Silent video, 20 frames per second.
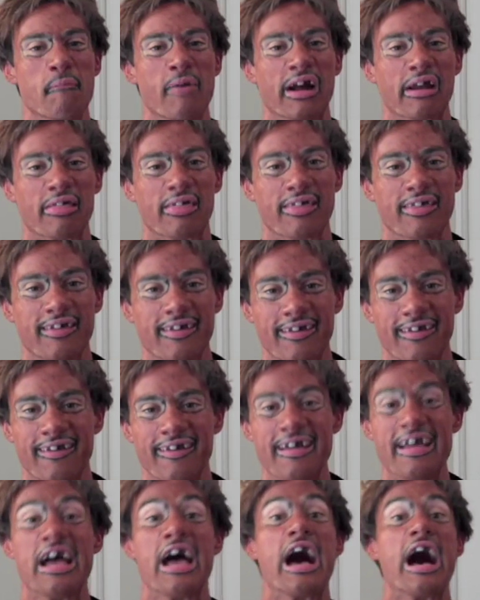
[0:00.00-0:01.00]
month.
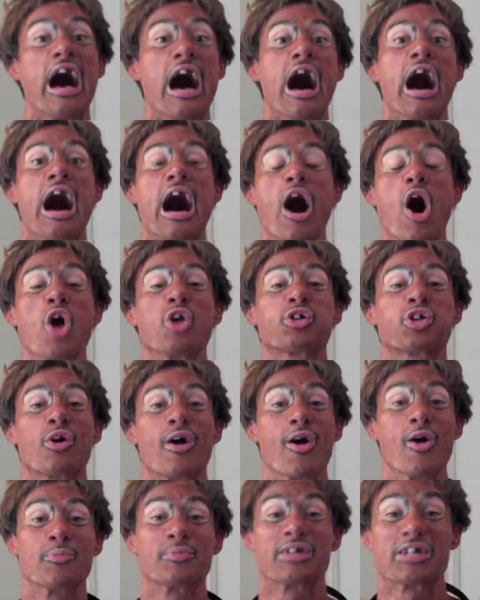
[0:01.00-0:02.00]
Also, I
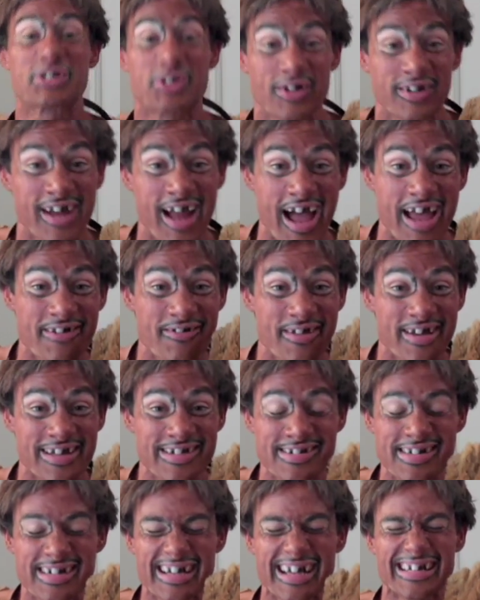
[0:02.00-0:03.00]
hope District 9
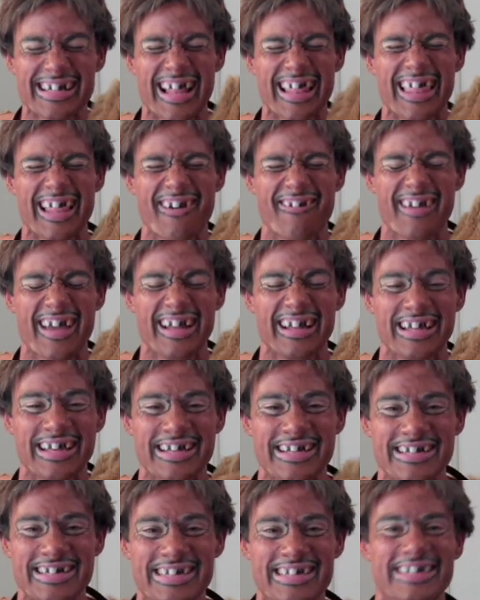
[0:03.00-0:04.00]
wins, because I love
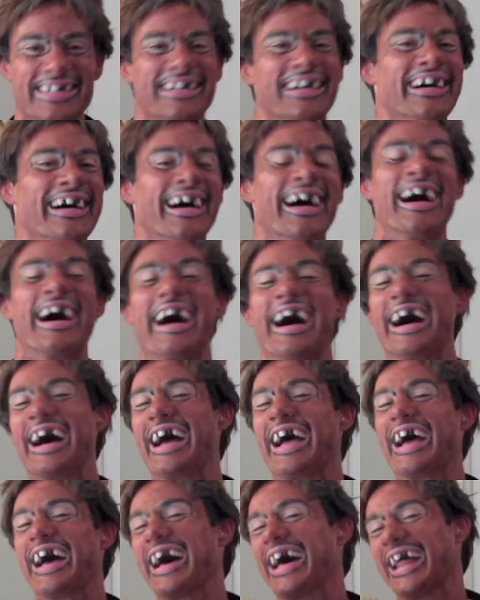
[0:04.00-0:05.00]
aliens,
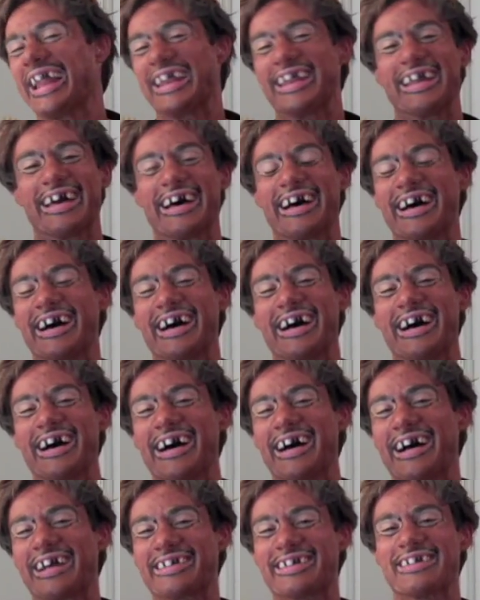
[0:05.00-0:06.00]
and
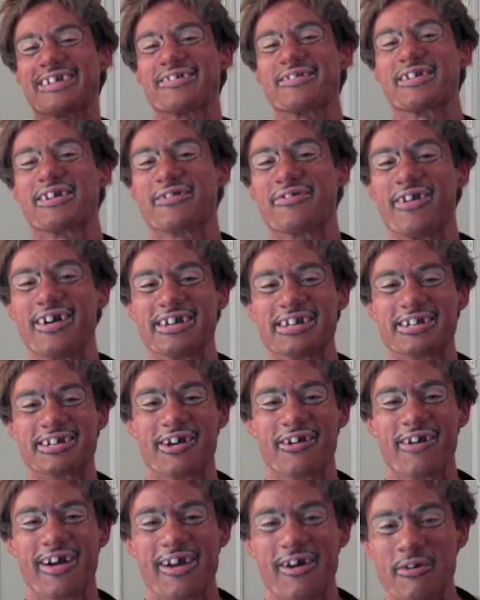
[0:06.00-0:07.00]
it's going to be a fun
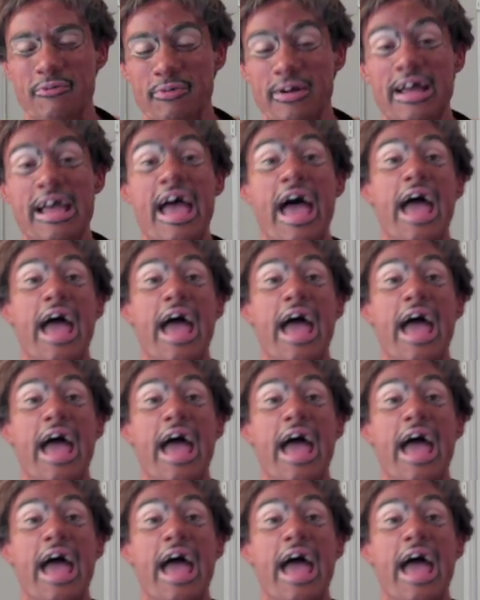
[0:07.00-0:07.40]
show, I hope.